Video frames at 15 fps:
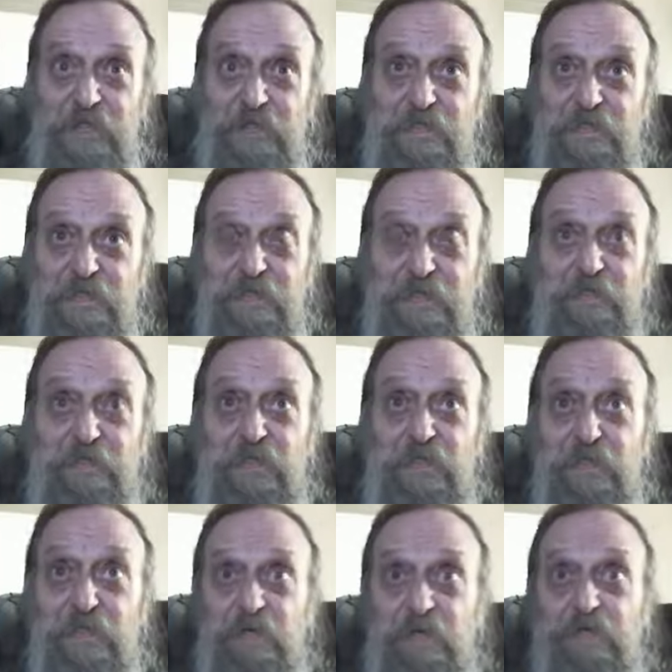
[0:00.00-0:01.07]
some
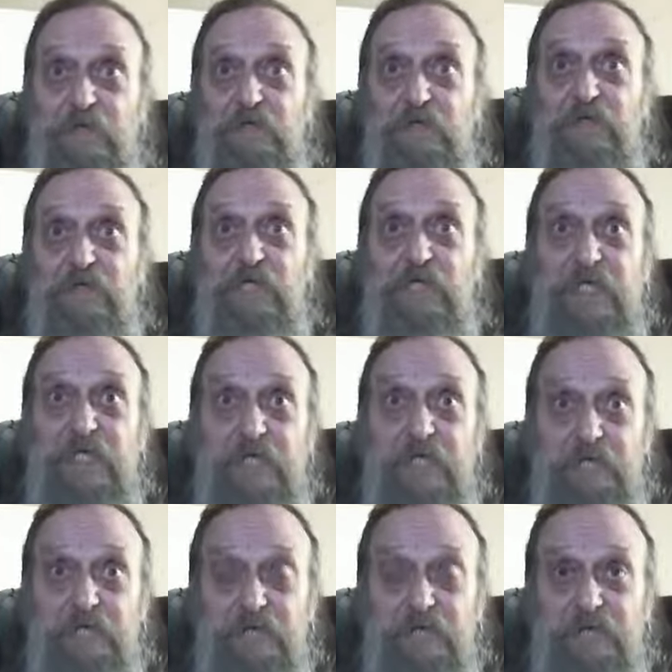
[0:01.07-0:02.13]
who were
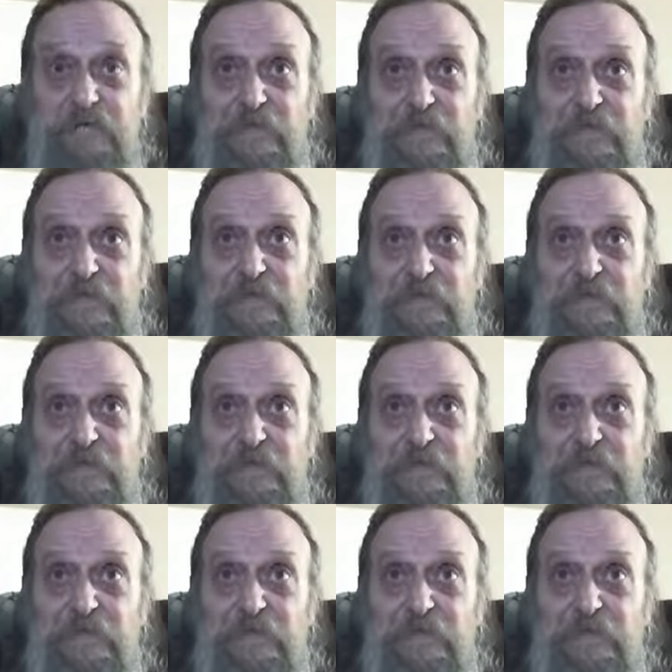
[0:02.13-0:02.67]
believers,